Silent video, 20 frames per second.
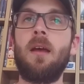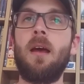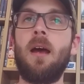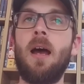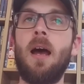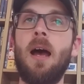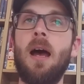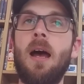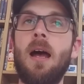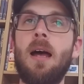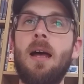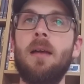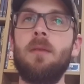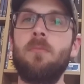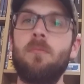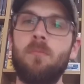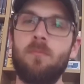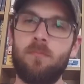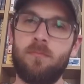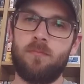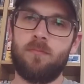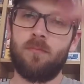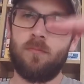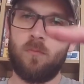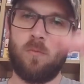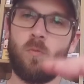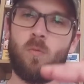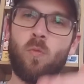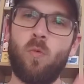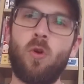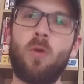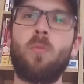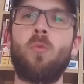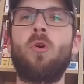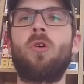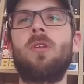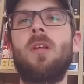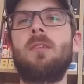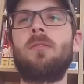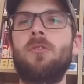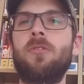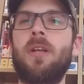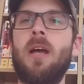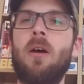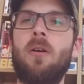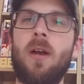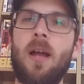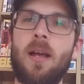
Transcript: I'm one more level down.